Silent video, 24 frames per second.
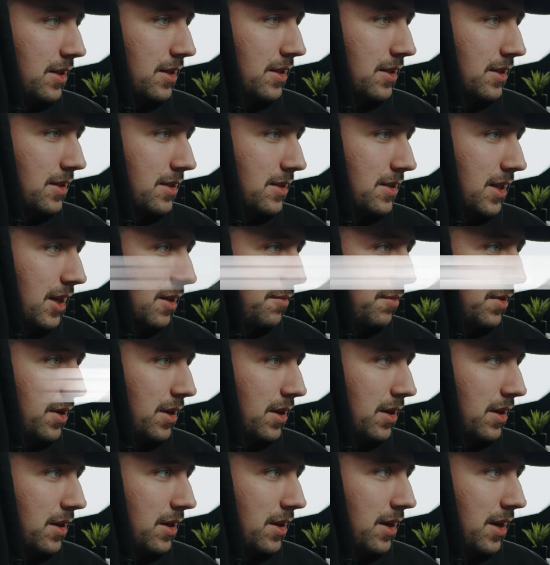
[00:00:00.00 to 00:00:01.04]

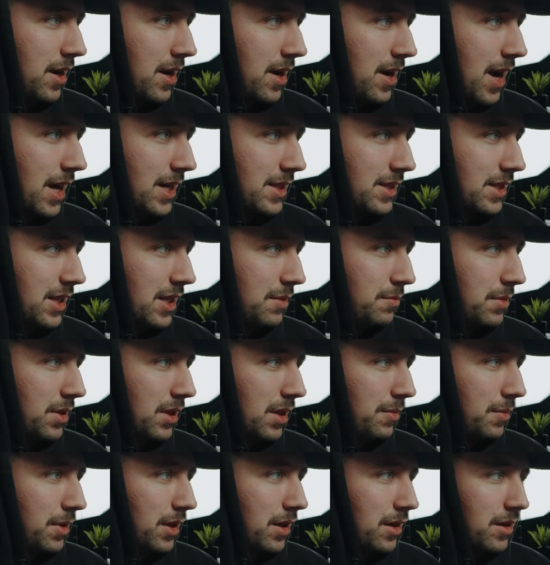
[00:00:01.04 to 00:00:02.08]
Sigma
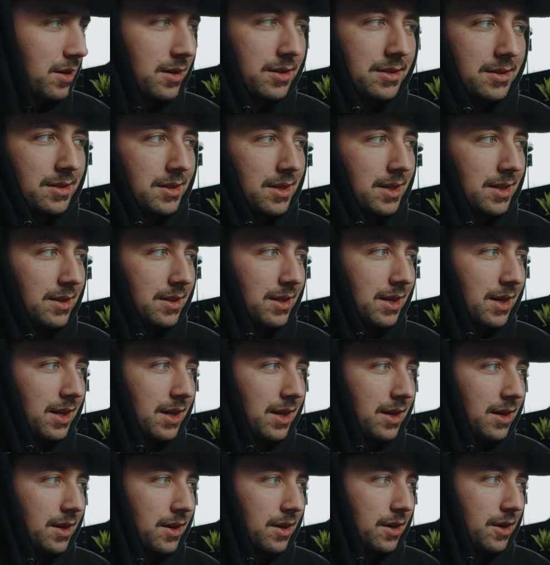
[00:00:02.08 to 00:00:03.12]
19mm in
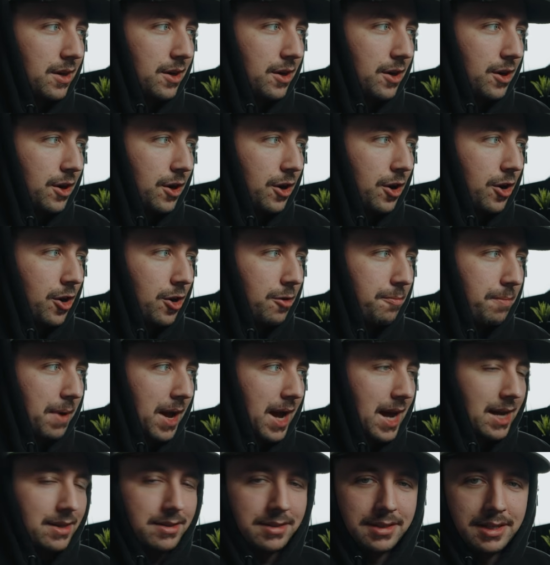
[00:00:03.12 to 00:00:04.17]
the hard
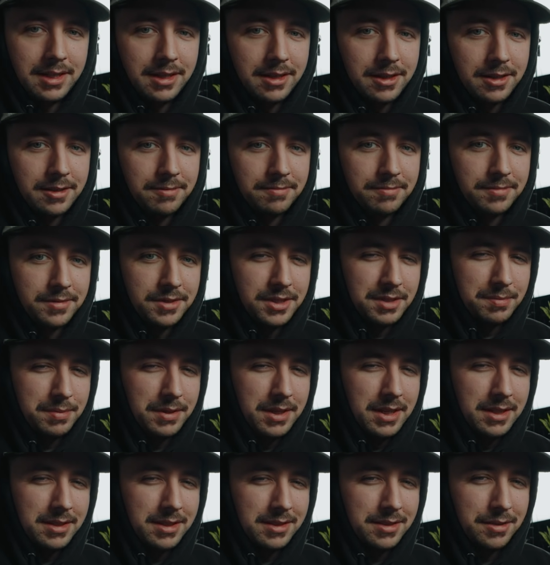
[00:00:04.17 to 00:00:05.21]
pass tier, just
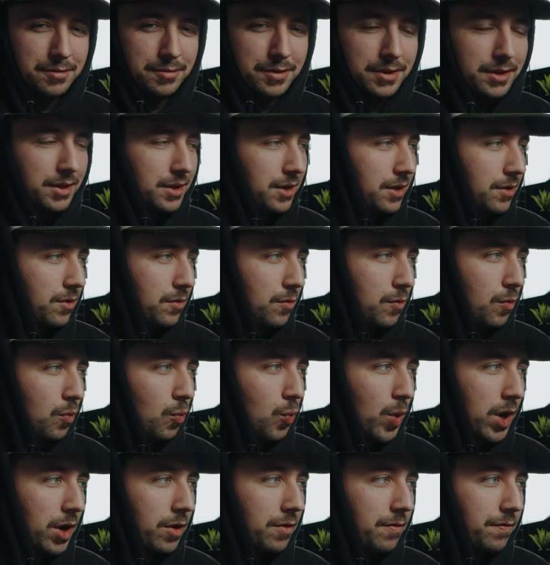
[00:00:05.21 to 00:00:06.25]
because it's a really
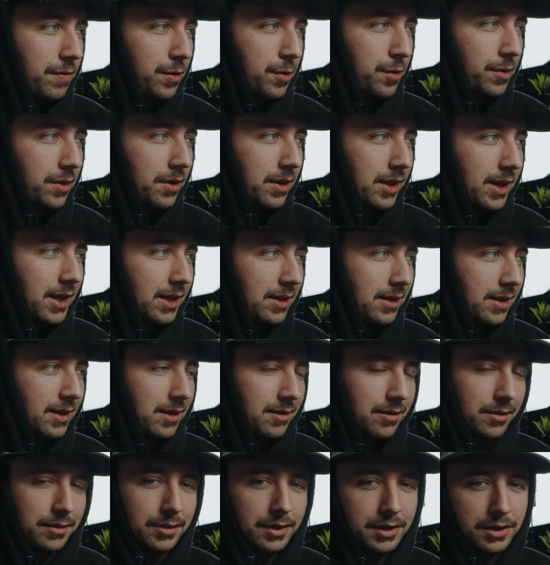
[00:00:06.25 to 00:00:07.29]
weird focal length and
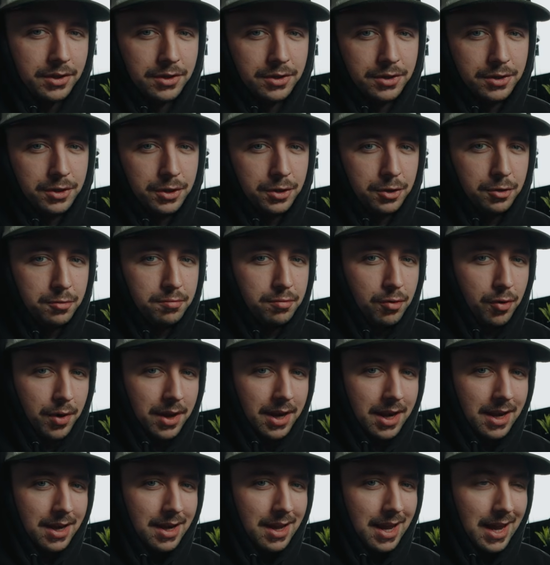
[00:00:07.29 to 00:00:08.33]
it's only
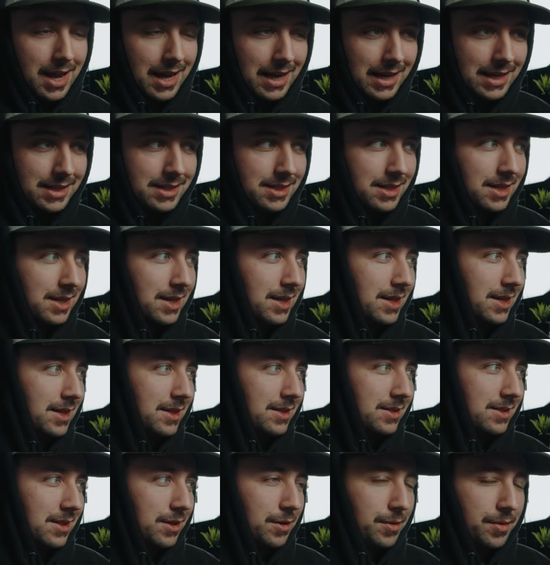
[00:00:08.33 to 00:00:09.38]
2.8,
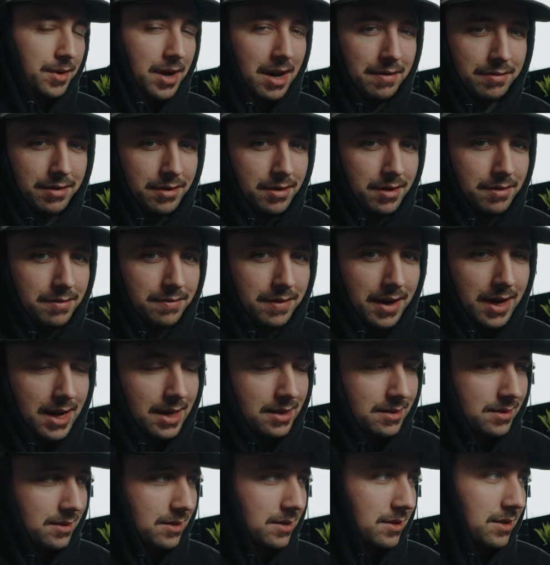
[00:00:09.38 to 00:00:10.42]
so not very
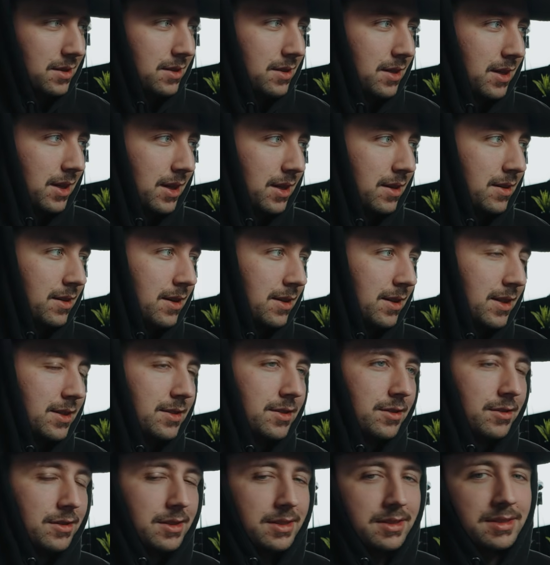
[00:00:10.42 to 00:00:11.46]
fast. And unless
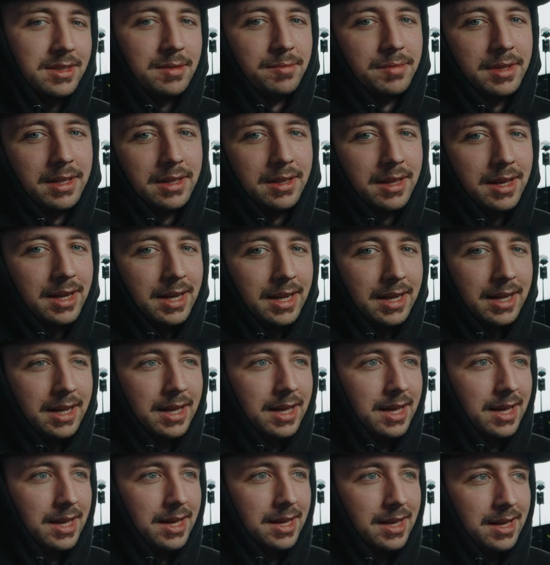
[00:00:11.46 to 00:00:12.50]
you're on something like
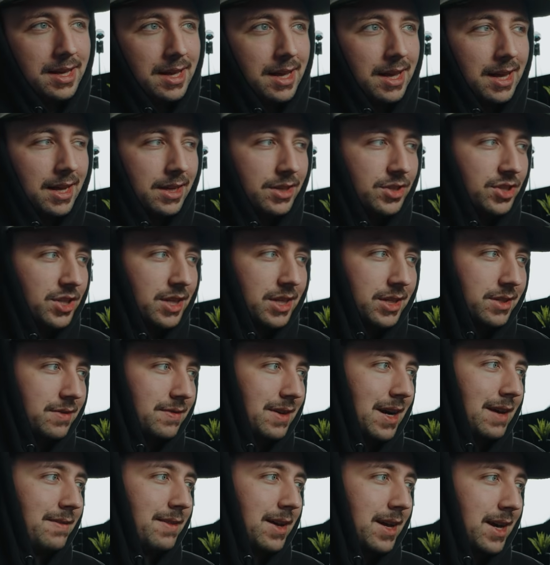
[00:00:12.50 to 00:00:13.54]
a
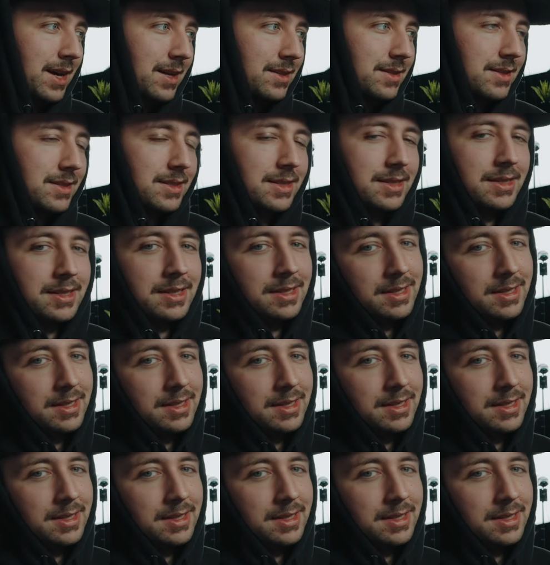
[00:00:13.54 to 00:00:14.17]
GH5S,